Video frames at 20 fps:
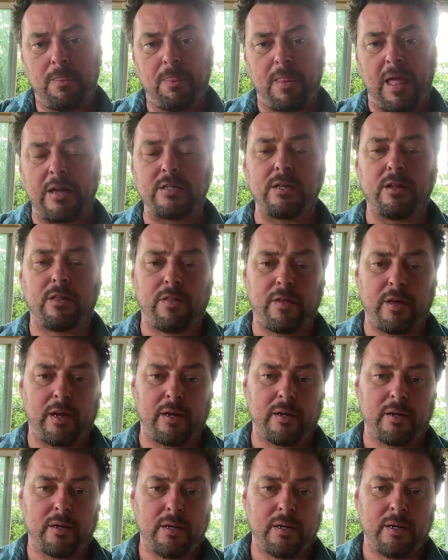That's the
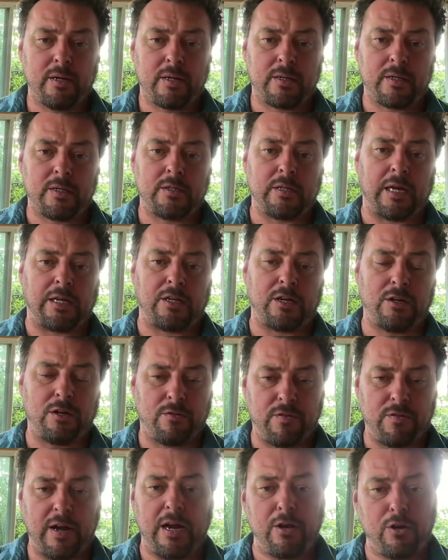thing. Like to
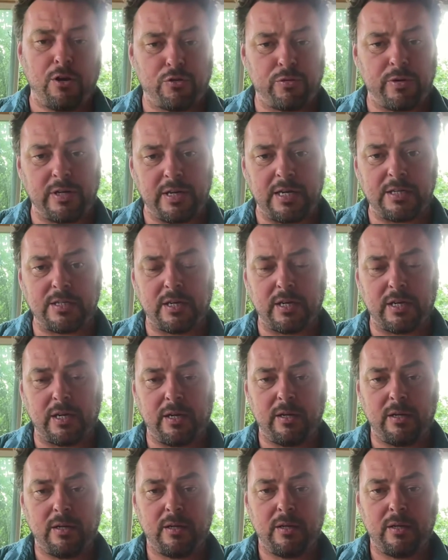define nutrient
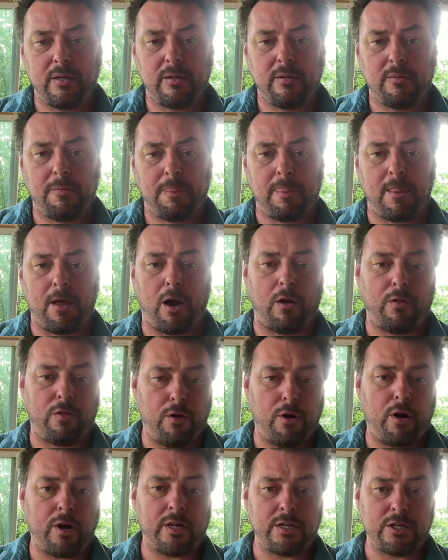density, our
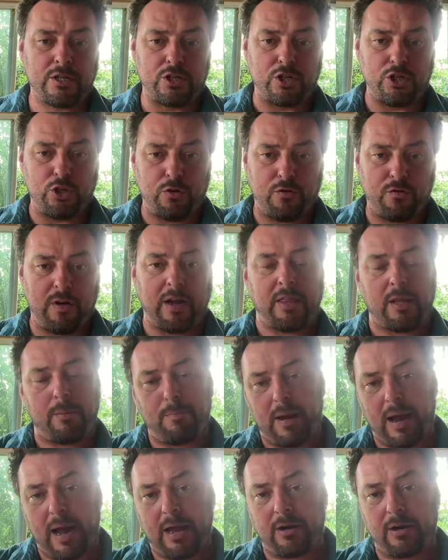thought is you find the
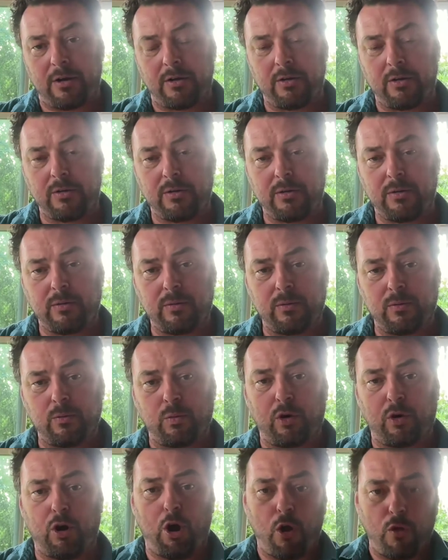pattern
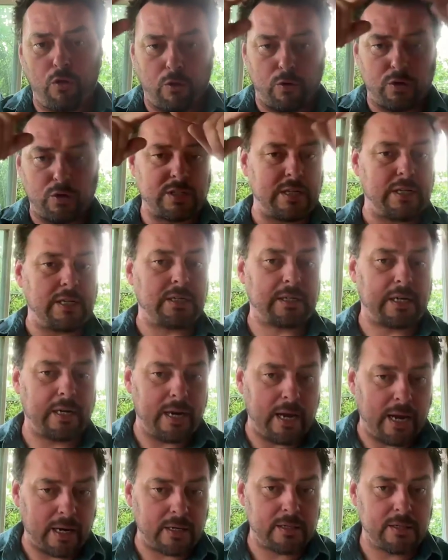where all those things
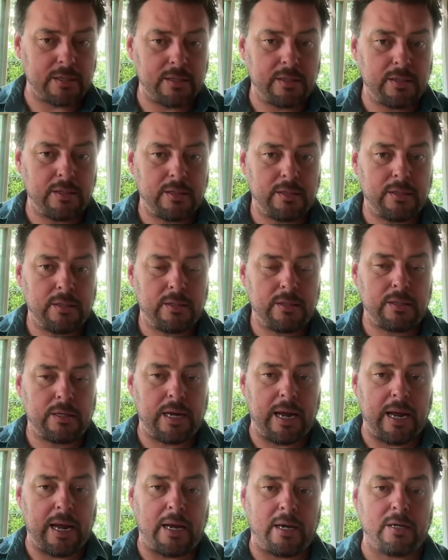connect.
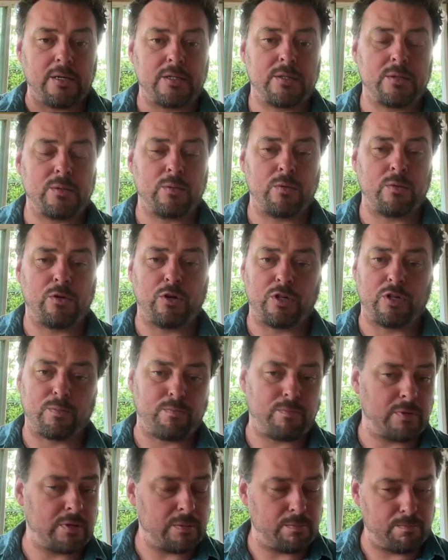And there's
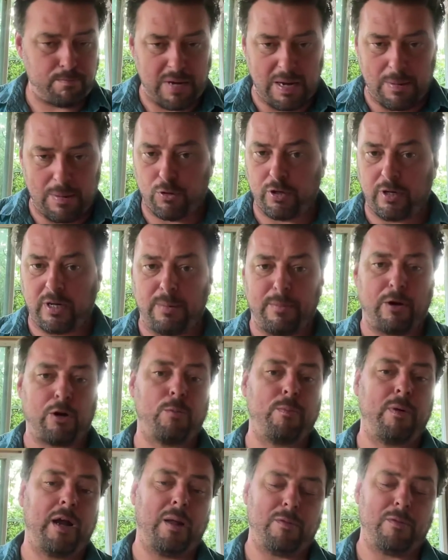people looking at
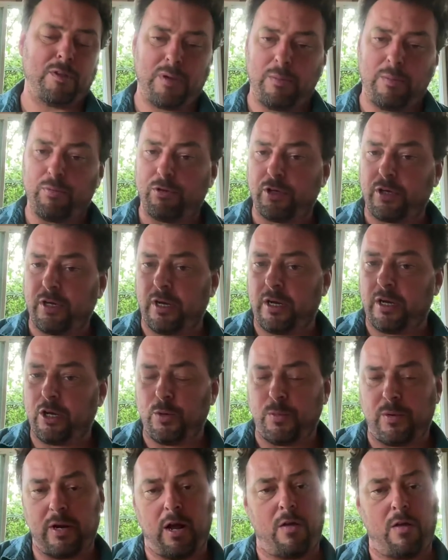microbiome, there's people looking at
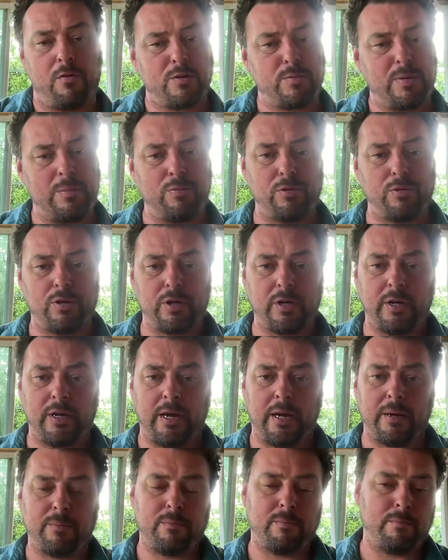human health, there's people looking
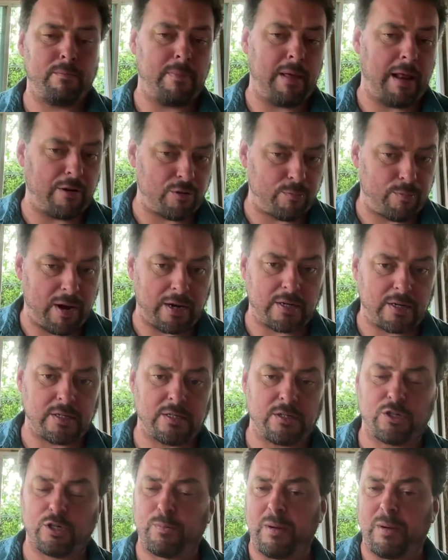at management
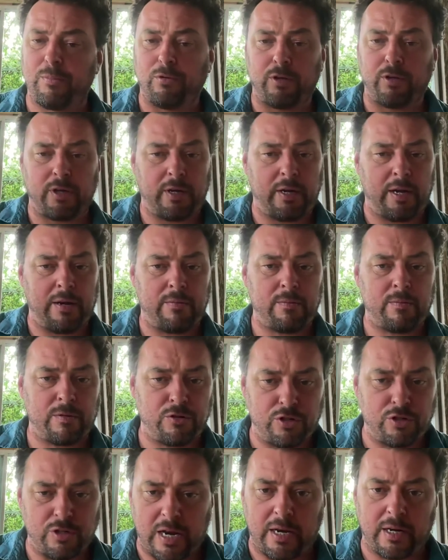practices, there's people looking at
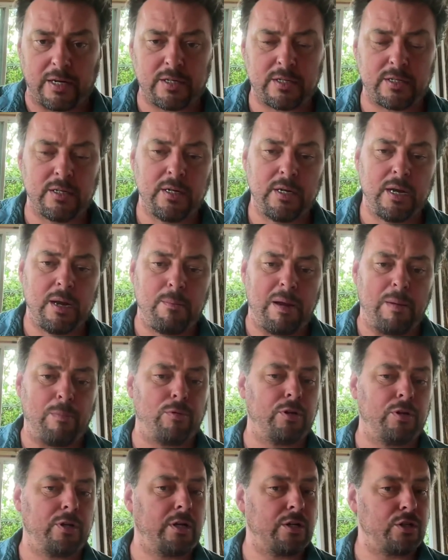genetics,
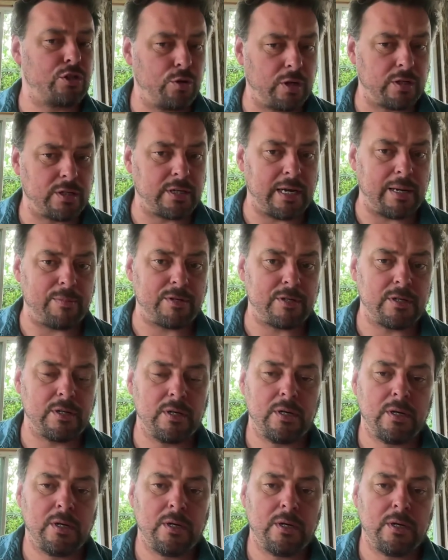people looking at soil types.